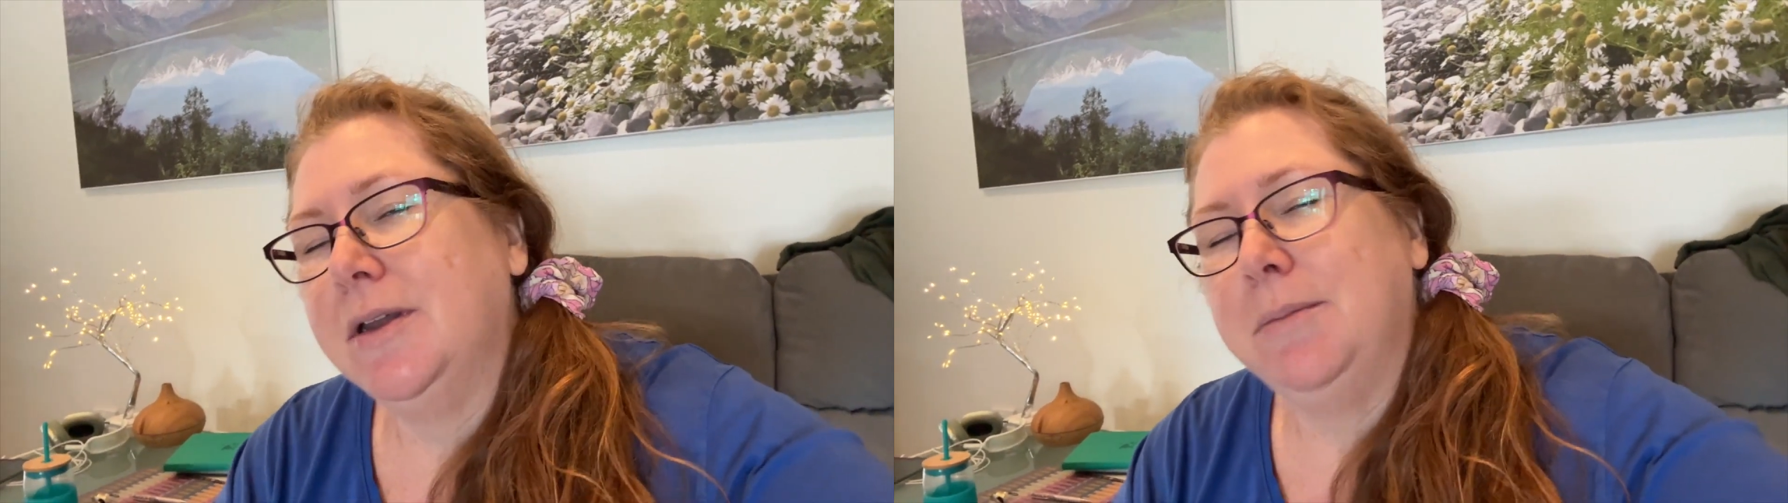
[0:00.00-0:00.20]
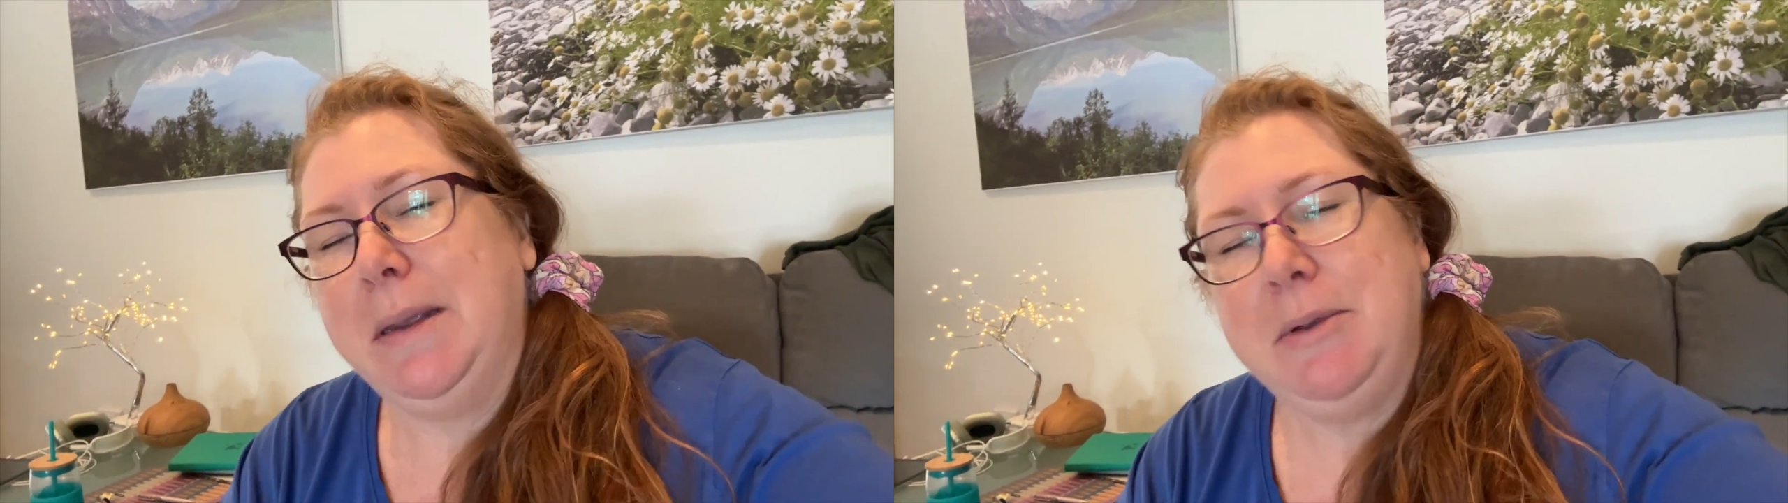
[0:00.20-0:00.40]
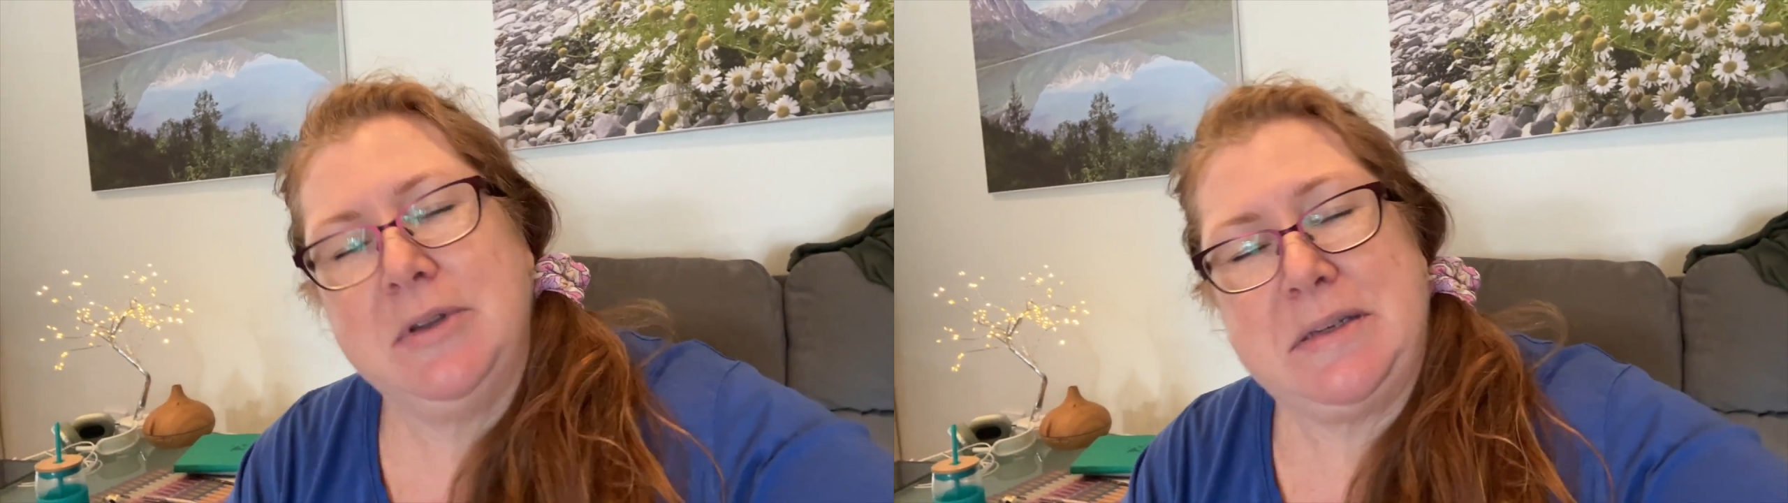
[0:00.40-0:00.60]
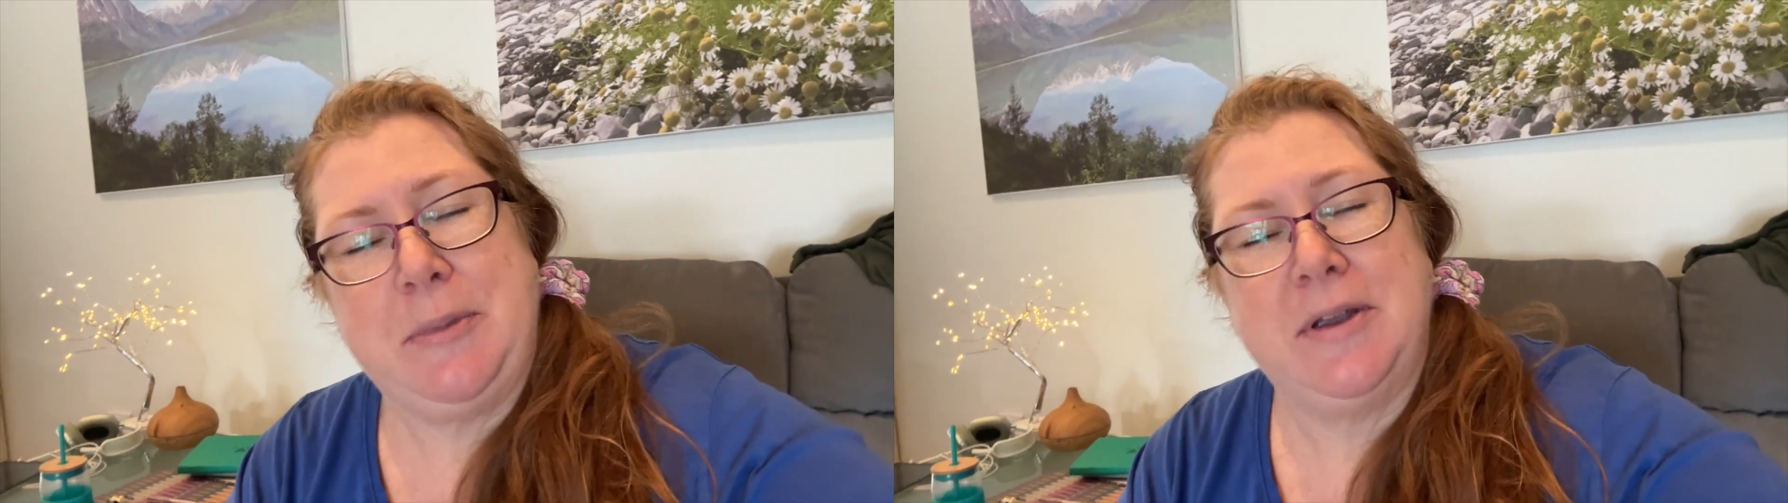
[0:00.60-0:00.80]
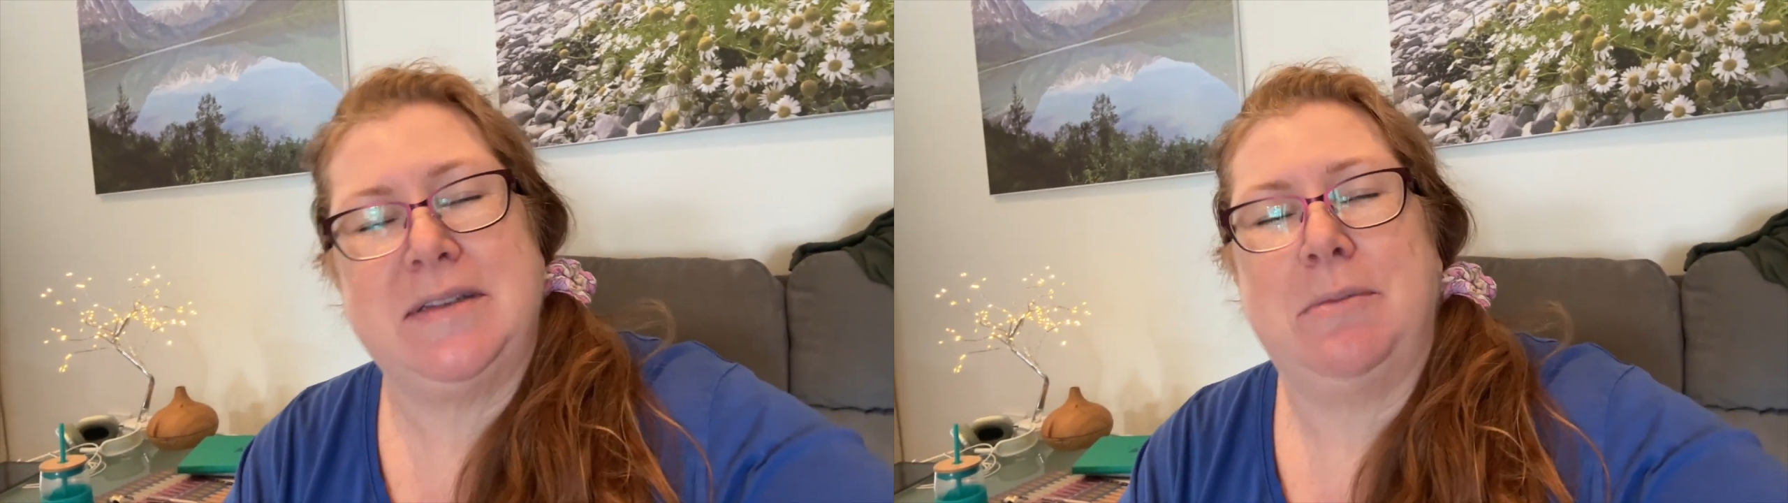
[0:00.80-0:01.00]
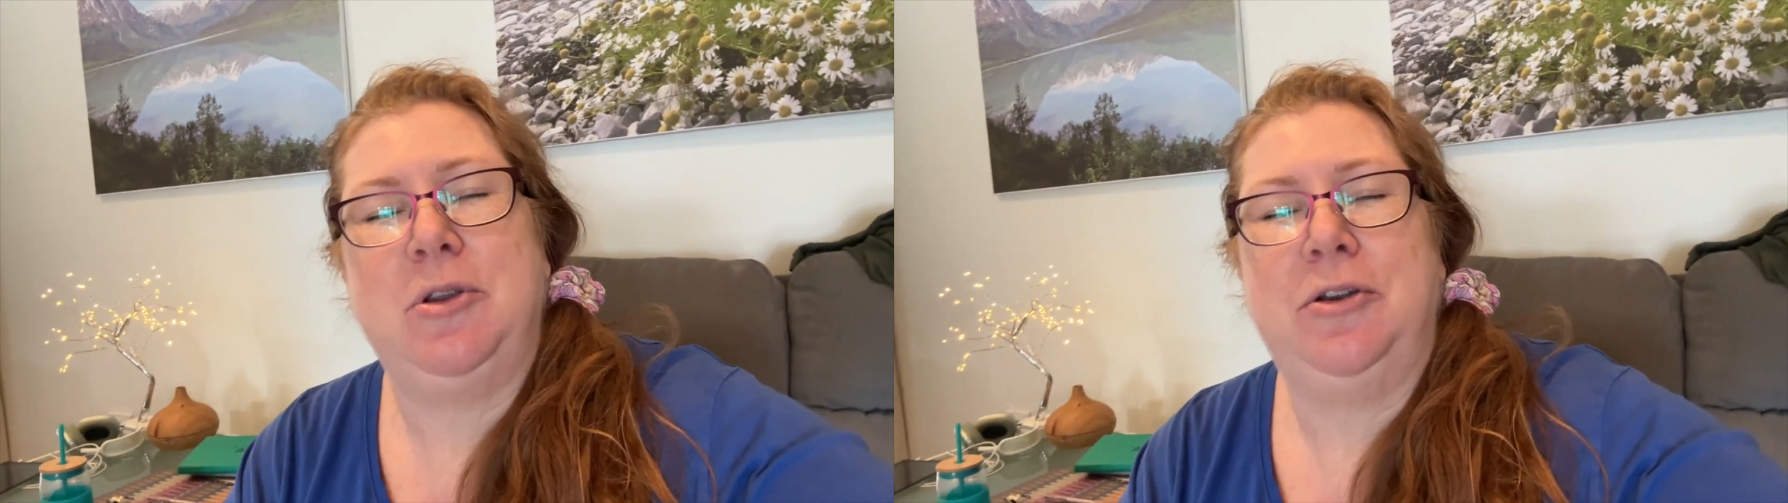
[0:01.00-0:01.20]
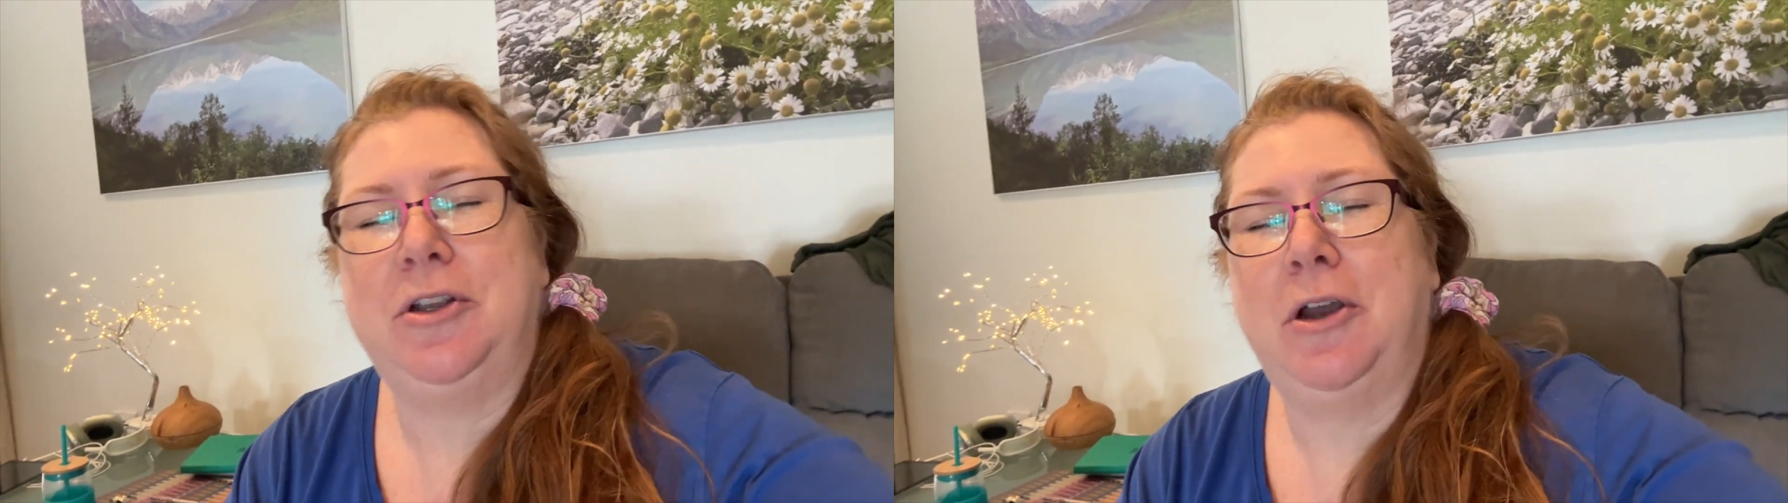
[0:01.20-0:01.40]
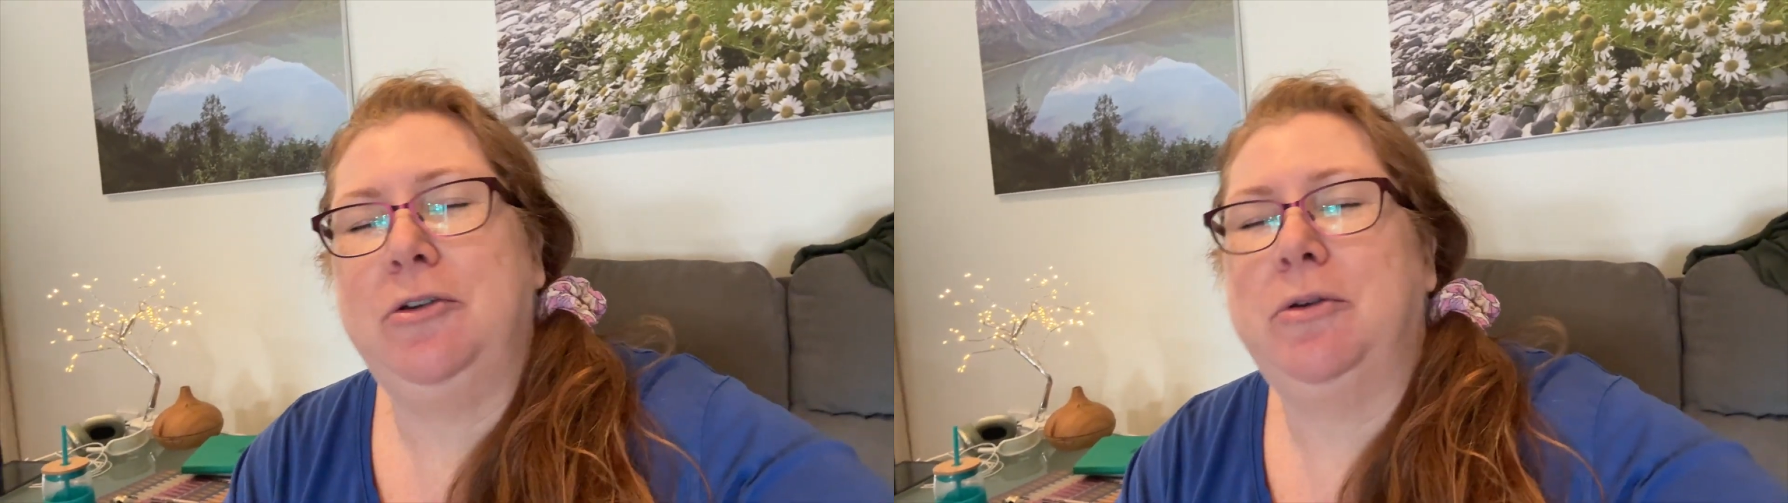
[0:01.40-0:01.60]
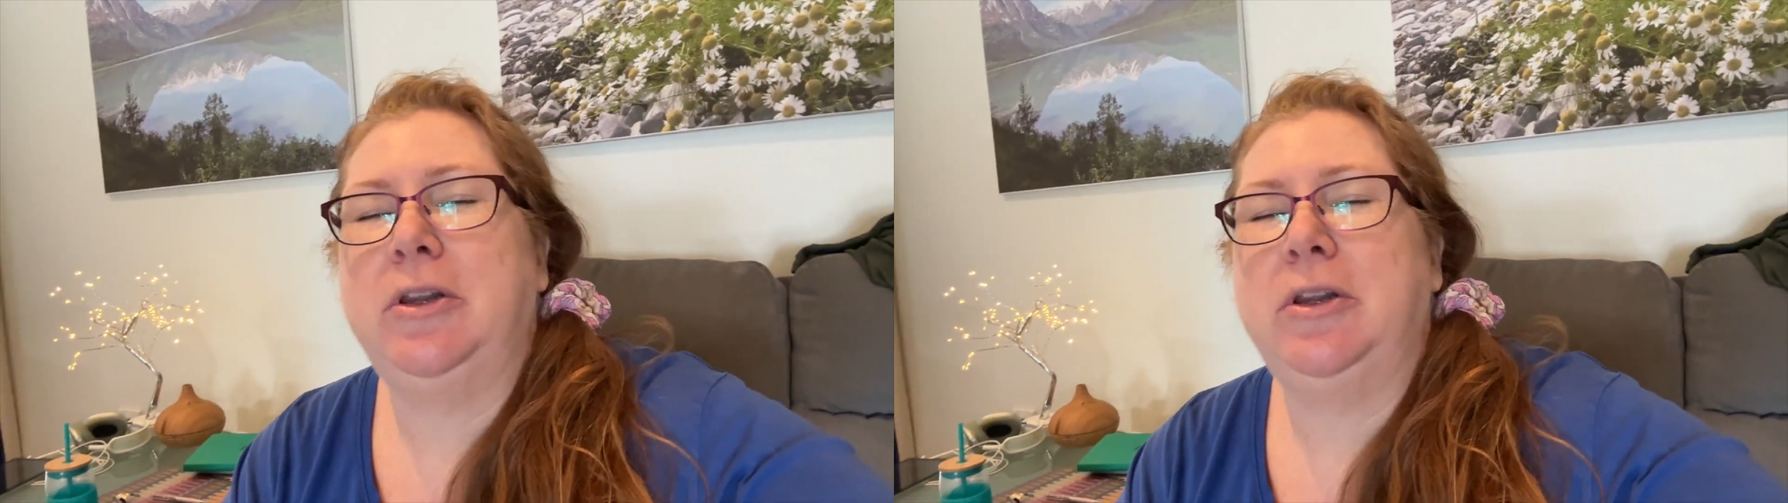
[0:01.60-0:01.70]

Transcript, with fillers: maybe it'll inspire some of you to go do a